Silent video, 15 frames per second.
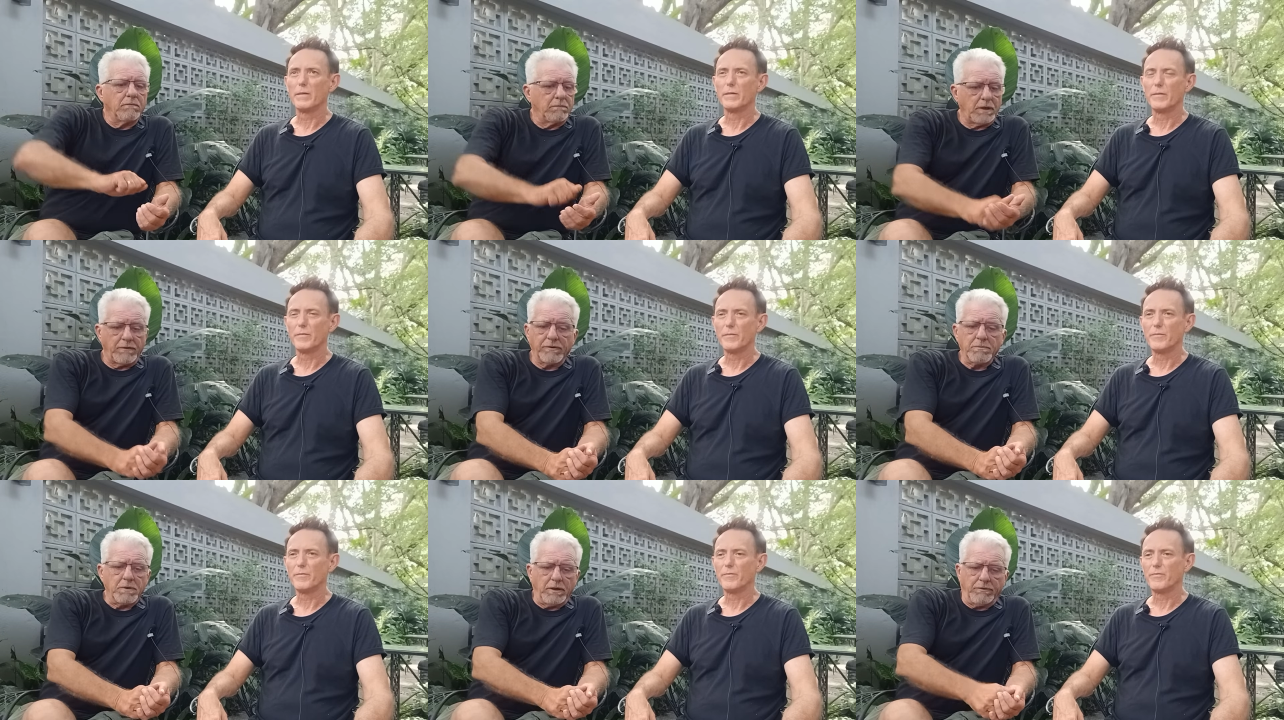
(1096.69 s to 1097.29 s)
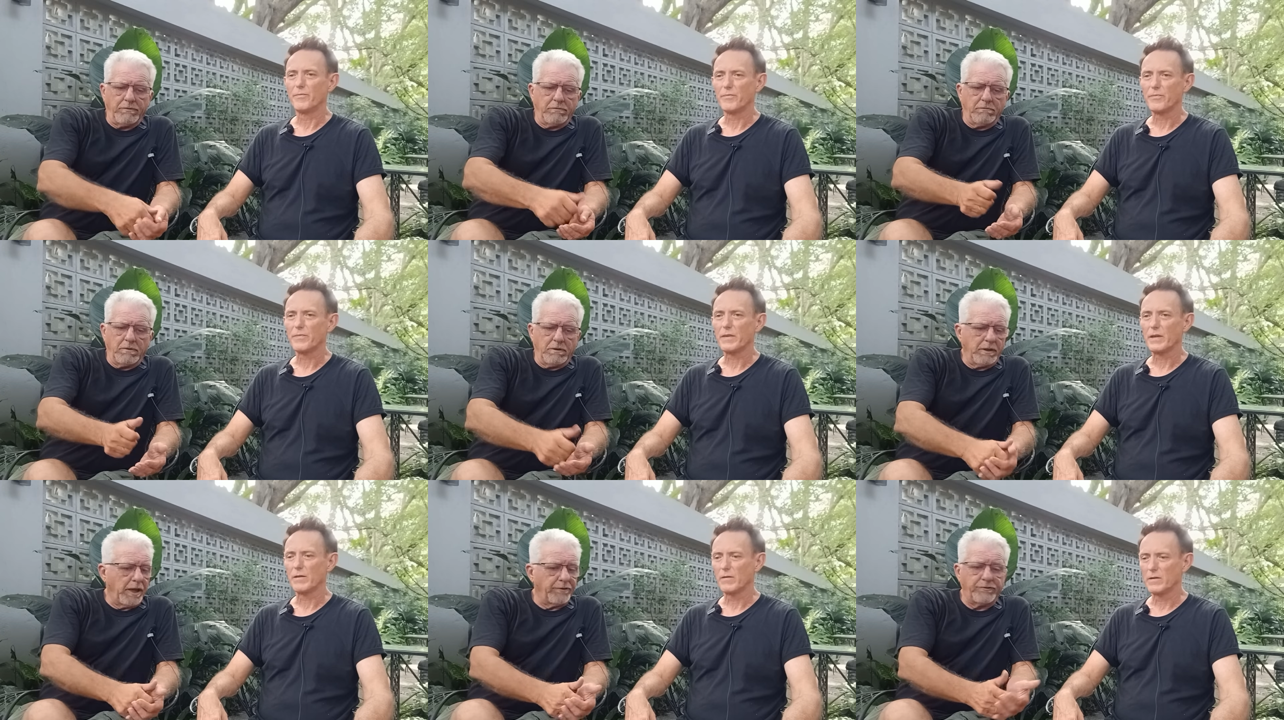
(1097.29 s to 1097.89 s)
Speaker 1: every month,
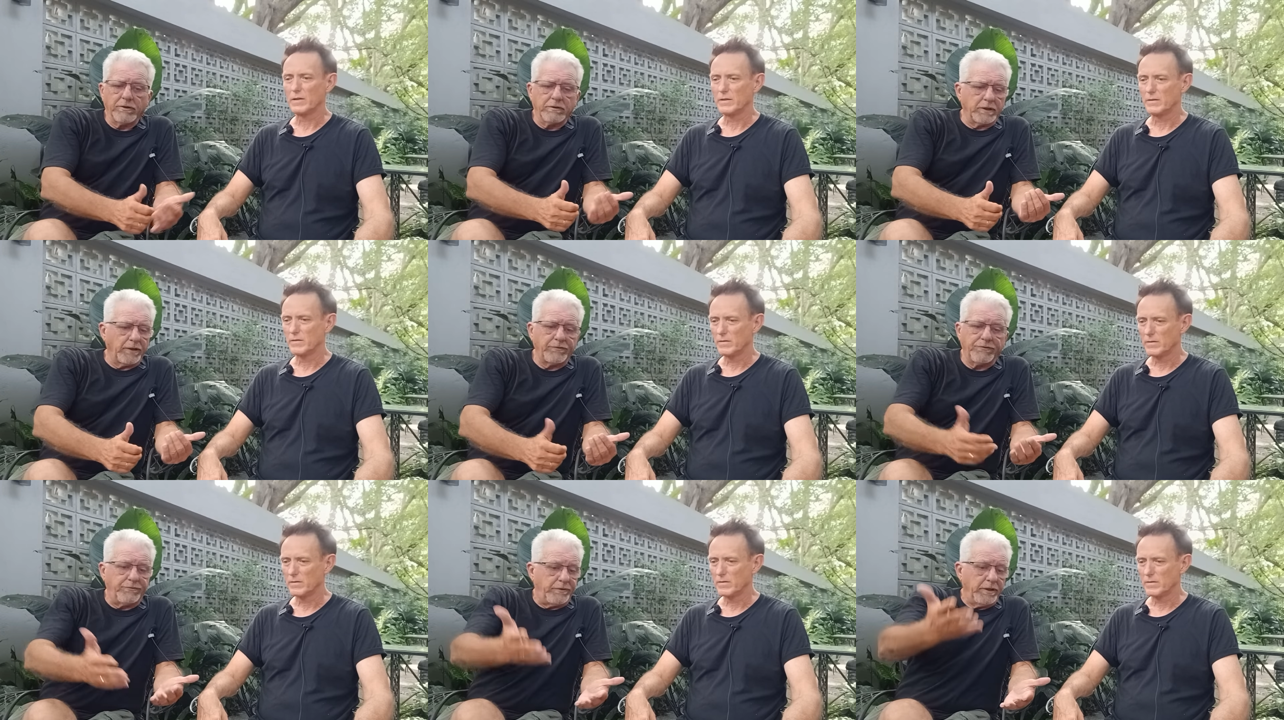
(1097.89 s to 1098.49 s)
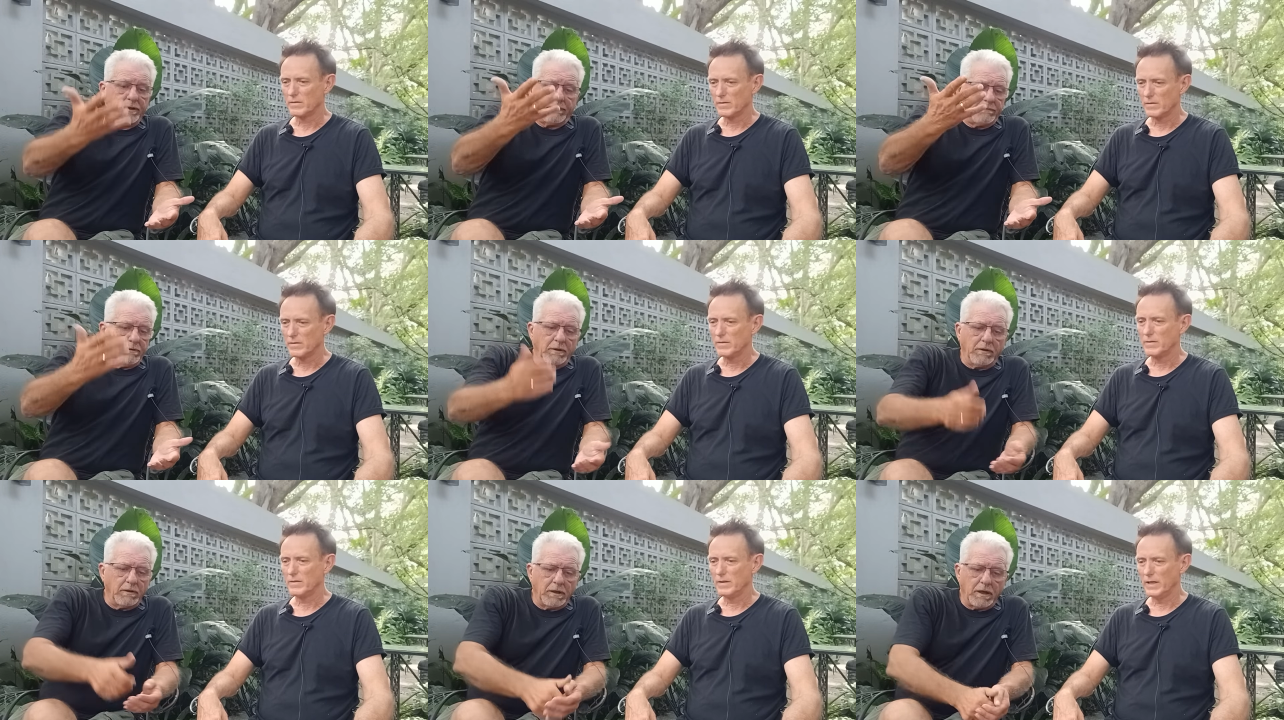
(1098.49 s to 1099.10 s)
I still I just did it.
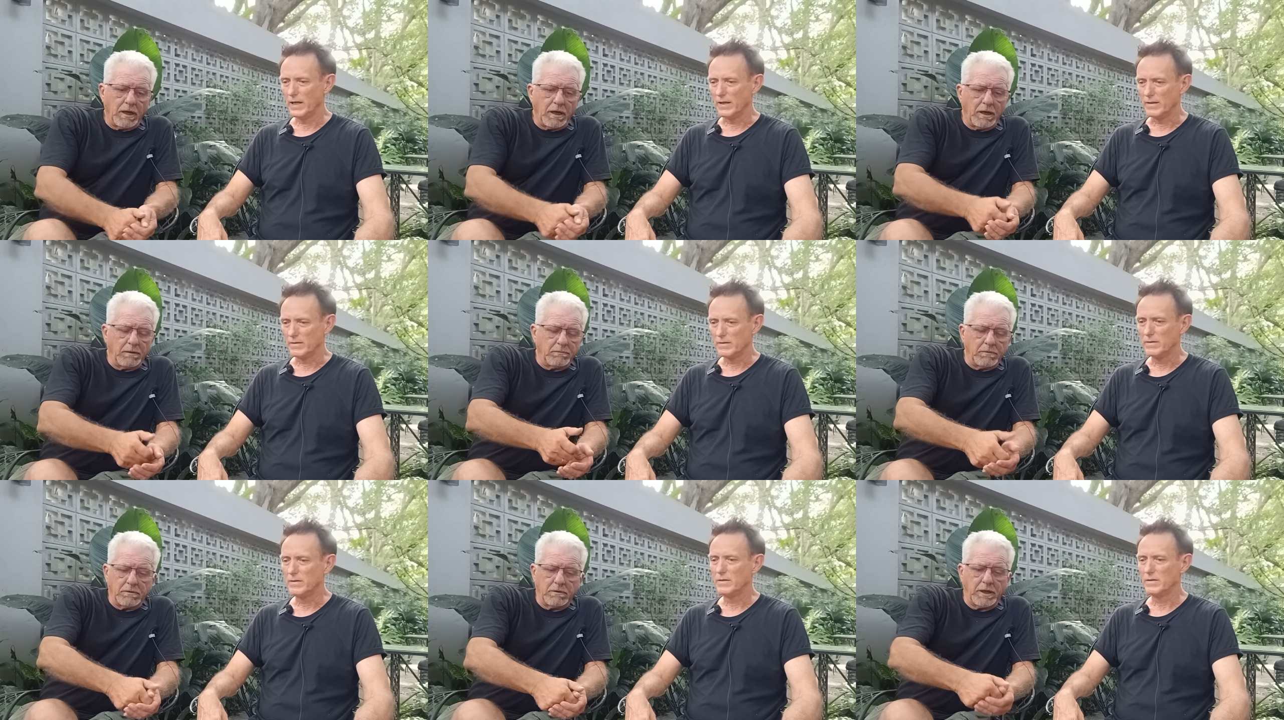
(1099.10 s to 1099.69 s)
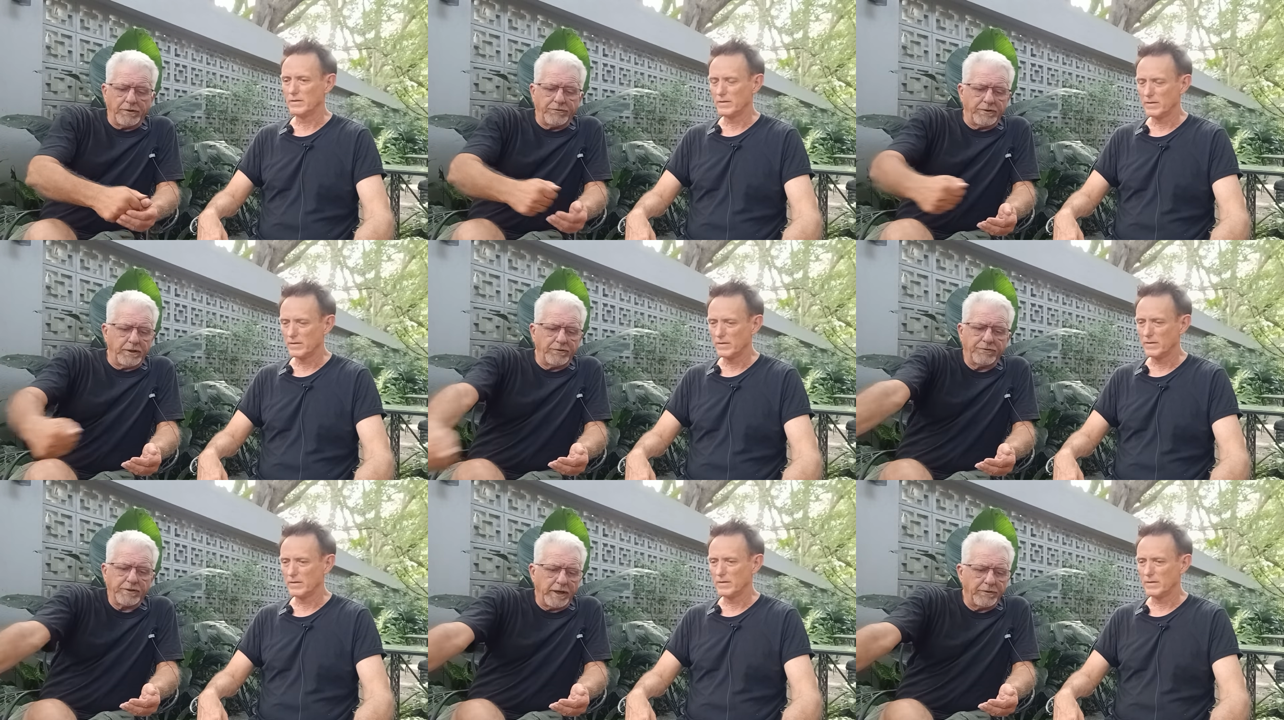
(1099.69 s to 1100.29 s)
Yeah. Um, I set
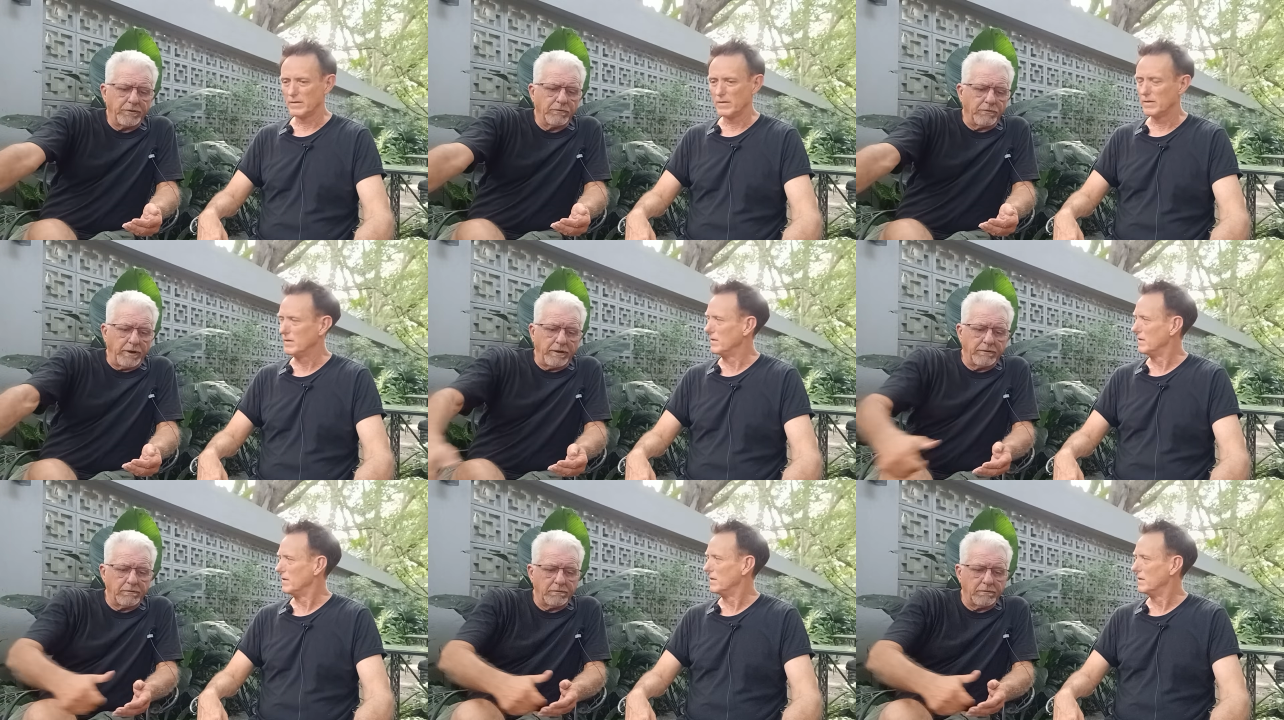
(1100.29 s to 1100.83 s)
aside the rent.